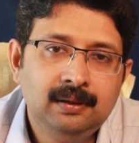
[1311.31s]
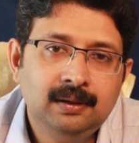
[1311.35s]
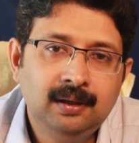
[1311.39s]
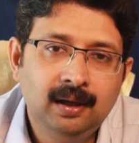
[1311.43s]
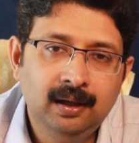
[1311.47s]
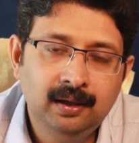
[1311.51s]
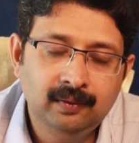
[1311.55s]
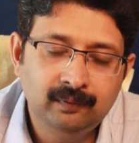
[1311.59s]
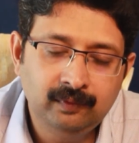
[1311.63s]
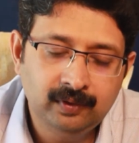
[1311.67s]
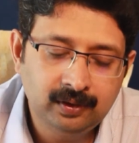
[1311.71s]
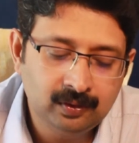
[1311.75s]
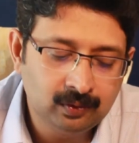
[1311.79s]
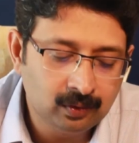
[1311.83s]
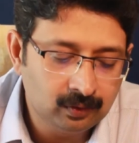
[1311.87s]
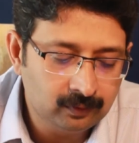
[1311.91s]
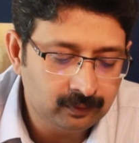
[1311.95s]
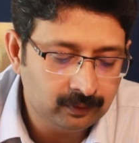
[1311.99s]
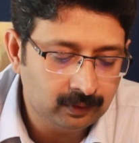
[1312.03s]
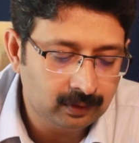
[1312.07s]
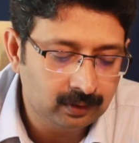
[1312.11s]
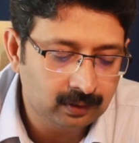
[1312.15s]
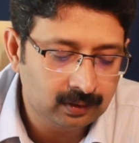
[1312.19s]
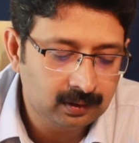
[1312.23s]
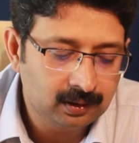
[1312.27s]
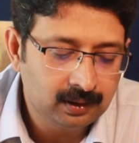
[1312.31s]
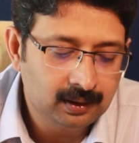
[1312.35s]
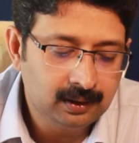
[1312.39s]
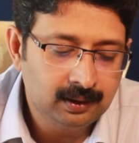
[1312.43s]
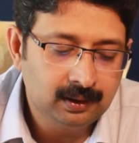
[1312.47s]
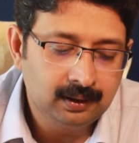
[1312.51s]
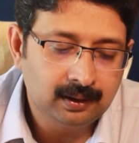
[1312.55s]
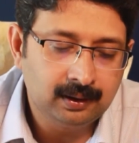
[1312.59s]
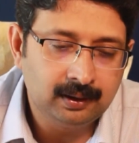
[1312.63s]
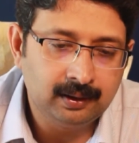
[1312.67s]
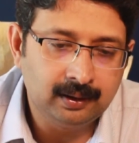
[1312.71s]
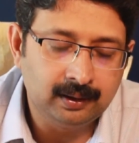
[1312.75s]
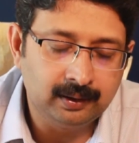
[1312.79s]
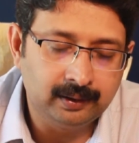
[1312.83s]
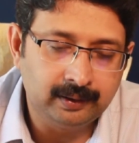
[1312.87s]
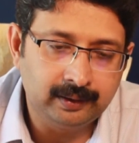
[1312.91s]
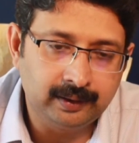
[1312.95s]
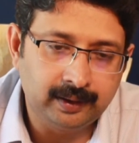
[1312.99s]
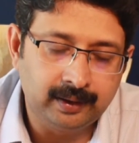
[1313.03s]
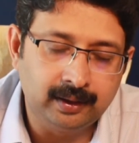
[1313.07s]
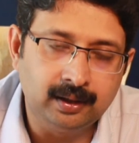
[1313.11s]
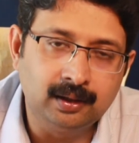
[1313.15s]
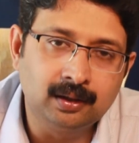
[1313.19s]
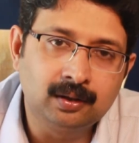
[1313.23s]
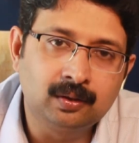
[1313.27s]
and we go for
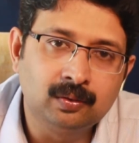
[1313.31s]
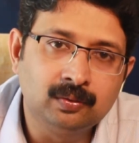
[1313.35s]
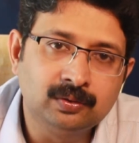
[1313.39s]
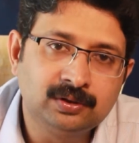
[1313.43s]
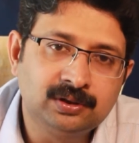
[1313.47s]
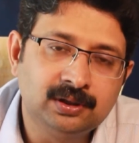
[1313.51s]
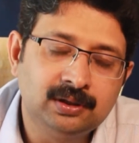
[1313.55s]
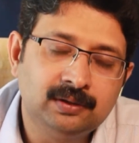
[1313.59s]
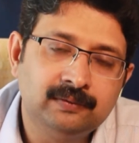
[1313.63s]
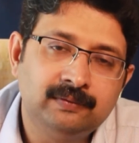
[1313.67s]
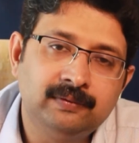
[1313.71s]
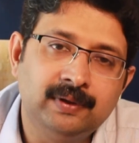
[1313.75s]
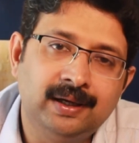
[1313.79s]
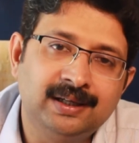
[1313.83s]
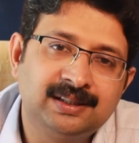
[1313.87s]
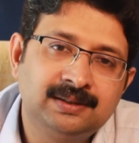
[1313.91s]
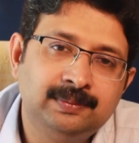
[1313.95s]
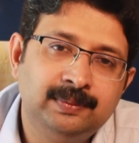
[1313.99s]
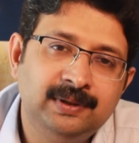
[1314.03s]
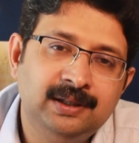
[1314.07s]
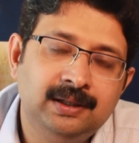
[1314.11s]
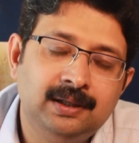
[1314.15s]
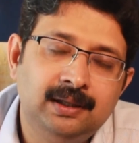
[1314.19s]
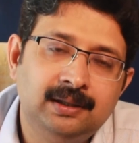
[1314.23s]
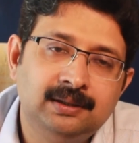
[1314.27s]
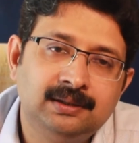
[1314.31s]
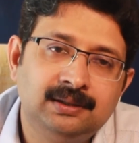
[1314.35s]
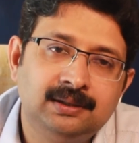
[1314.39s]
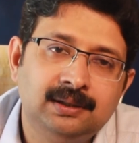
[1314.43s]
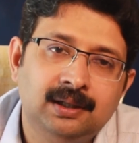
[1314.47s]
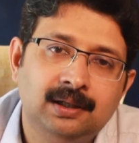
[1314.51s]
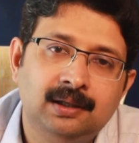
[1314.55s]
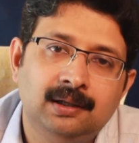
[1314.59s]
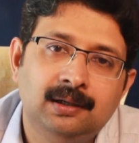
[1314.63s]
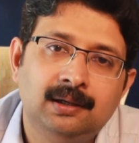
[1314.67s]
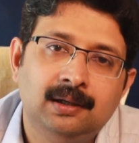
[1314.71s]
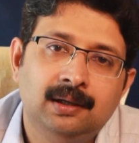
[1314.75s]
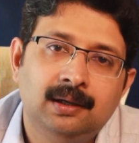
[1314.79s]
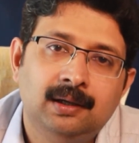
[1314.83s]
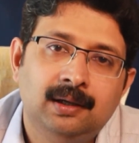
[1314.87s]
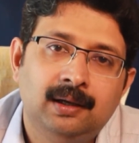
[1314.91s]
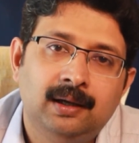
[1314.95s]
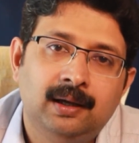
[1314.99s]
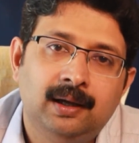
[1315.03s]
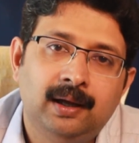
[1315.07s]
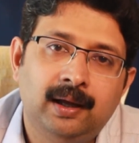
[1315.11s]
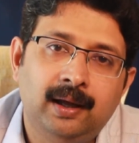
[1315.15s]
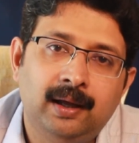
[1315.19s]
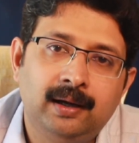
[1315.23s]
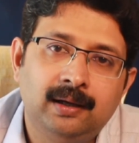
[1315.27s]
an inclusive, experiential
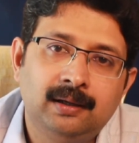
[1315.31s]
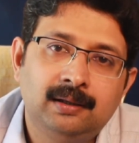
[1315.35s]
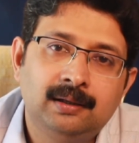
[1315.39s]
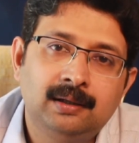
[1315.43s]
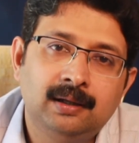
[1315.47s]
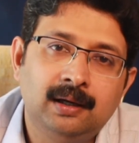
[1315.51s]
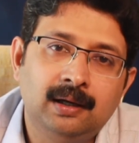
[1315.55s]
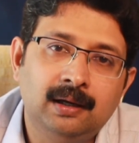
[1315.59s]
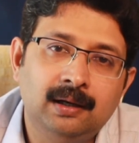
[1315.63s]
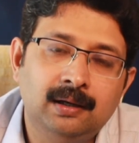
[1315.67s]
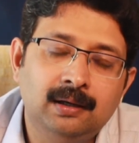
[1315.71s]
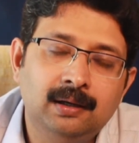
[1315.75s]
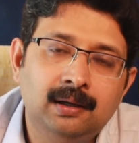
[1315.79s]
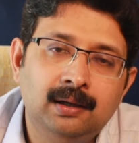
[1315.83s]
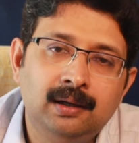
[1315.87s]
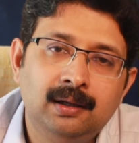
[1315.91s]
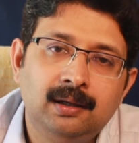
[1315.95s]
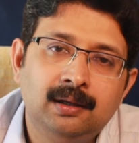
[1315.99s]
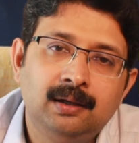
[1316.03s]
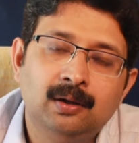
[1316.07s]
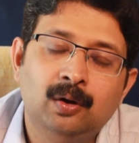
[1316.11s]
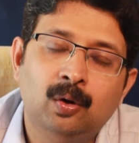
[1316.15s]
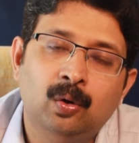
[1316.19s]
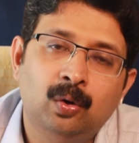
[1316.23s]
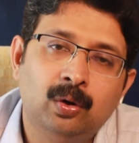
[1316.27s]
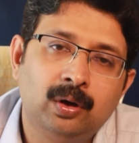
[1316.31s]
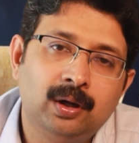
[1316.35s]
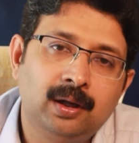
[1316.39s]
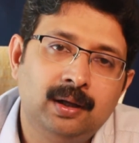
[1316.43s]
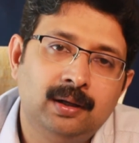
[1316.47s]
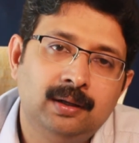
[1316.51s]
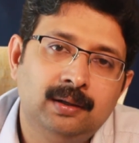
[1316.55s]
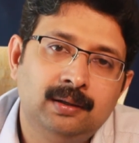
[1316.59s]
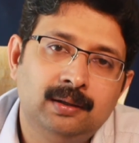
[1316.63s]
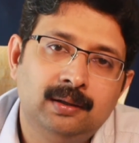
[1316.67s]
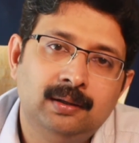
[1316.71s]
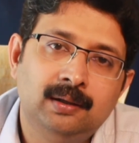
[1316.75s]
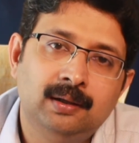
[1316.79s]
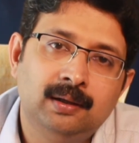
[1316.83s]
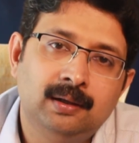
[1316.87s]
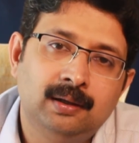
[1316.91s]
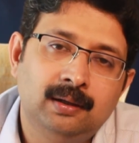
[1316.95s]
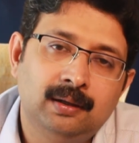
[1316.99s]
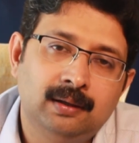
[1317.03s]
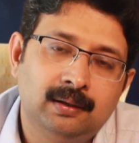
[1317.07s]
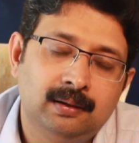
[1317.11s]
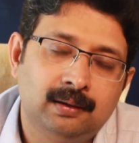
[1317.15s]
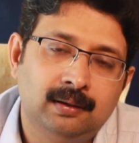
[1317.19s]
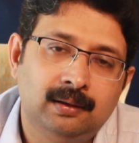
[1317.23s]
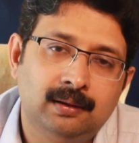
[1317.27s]
and learning oriented
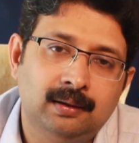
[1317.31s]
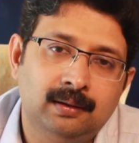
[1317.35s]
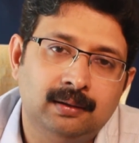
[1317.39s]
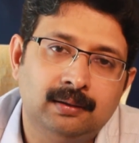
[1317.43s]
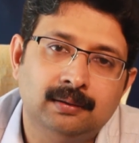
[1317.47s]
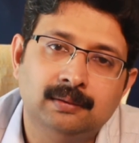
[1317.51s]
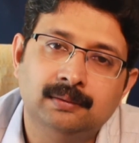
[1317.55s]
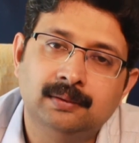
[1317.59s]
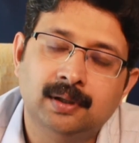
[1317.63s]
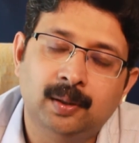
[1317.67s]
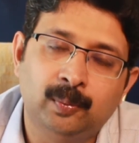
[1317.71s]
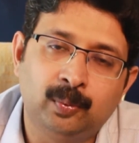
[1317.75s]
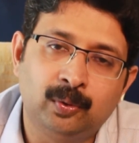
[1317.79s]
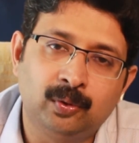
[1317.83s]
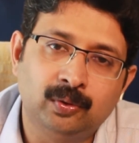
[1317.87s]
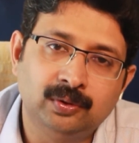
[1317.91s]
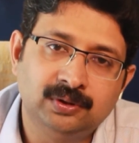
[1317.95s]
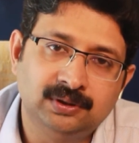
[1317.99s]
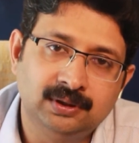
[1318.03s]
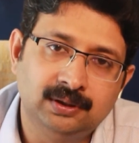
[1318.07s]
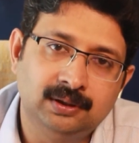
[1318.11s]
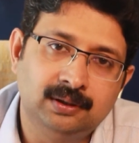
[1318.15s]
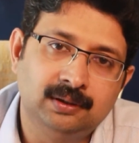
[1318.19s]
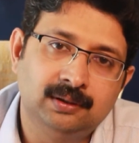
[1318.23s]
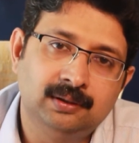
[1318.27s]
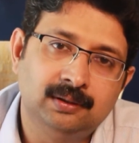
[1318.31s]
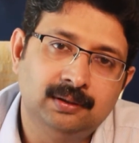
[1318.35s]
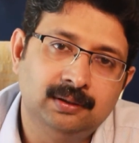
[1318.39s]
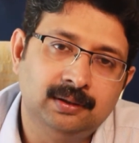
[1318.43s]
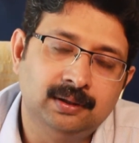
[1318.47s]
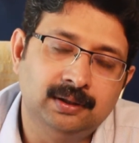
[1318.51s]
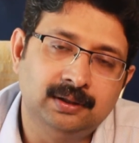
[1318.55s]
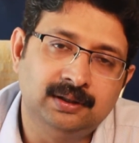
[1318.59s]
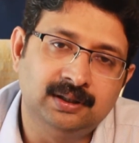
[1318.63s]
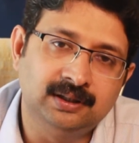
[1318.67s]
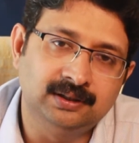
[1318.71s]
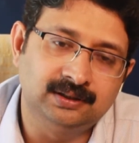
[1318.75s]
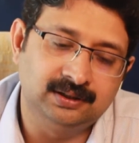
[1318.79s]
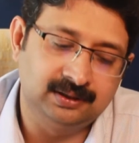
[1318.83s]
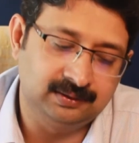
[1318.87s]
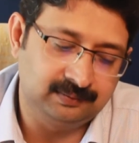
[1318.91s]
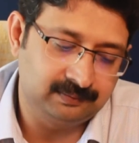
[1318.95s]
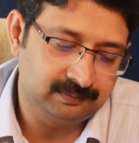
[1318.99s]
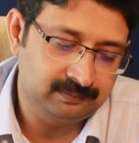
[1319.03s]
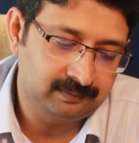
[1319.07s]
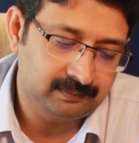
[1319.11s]
approach in teaching.